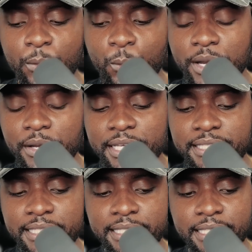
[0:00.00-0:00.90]
Where
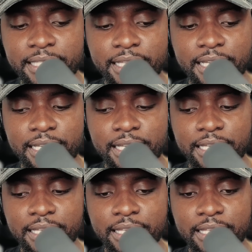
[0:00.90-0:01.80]
is this
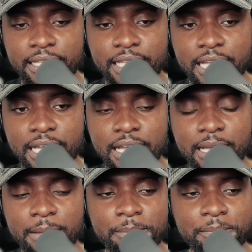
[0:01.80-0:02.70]

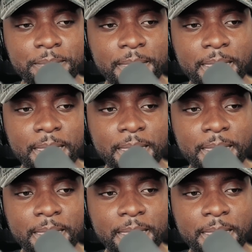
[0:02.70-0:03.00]
um,